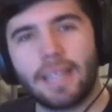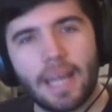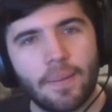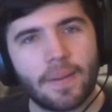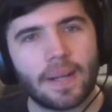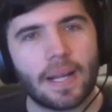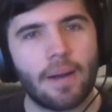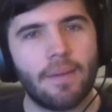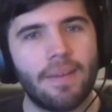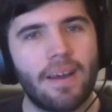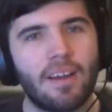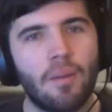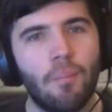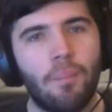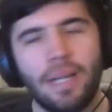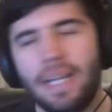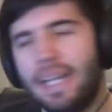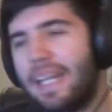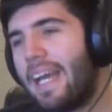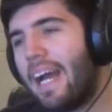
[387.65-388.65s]
So there we go, now
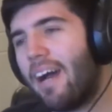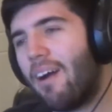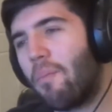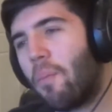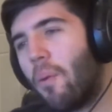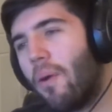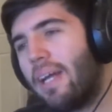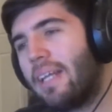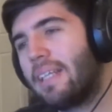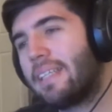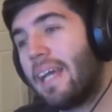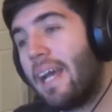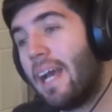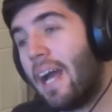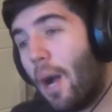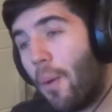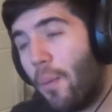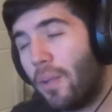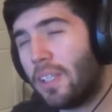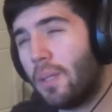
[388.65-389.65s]
completely out of points.
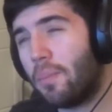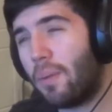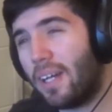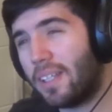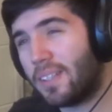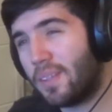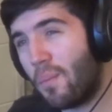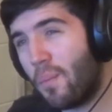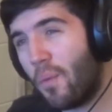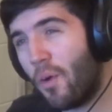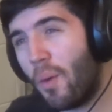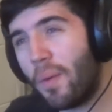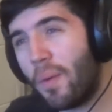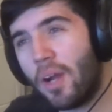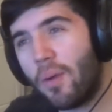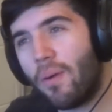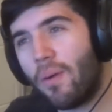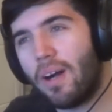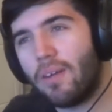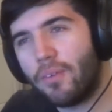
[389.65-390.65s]
I was going to buy some more,
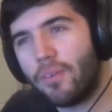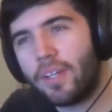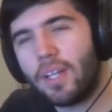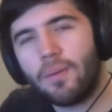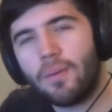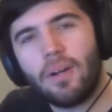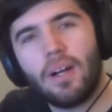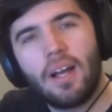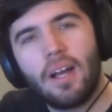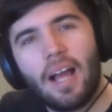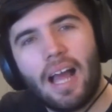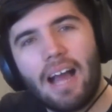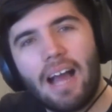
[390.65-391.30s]
you know what? I thought, you know what?